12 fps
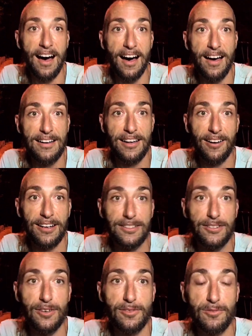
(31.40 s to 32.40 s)
Now, I
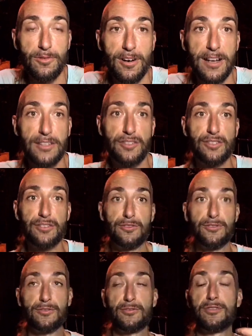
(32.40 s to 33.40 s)
don't want
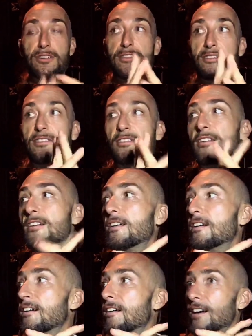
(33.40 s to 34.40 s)
to
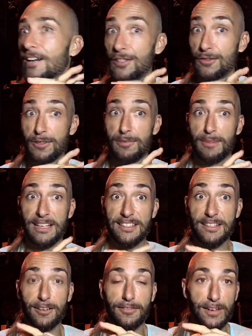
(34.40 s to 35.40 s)
trip
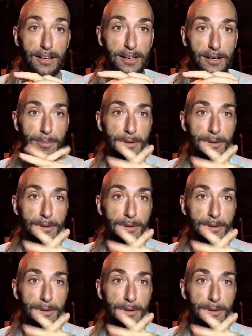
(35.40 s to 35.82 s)
myself up